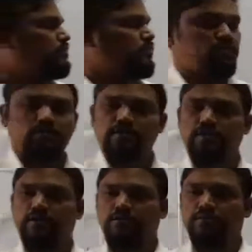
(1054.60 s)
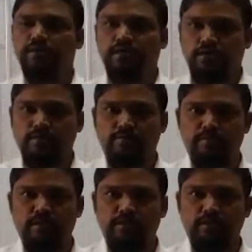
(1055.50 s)
for economic
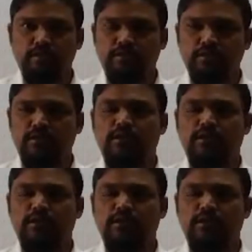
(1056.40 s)
development, that